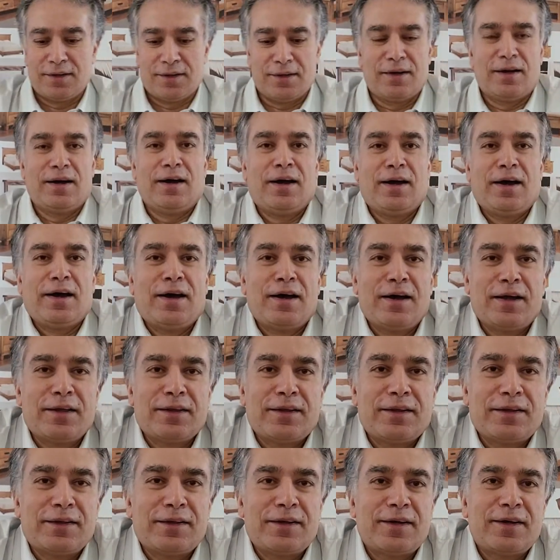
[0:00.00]

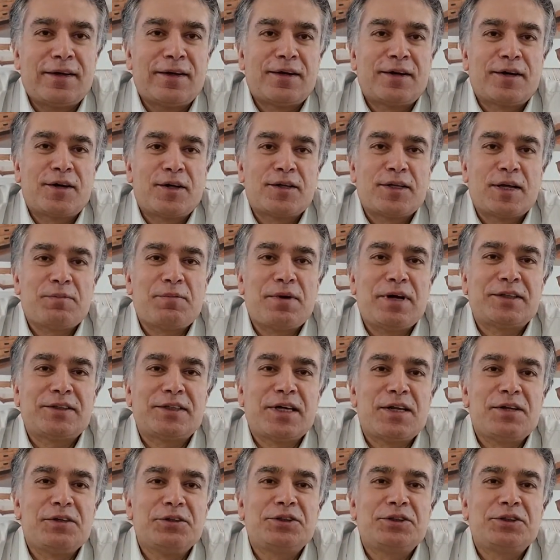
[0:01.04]
they might tell you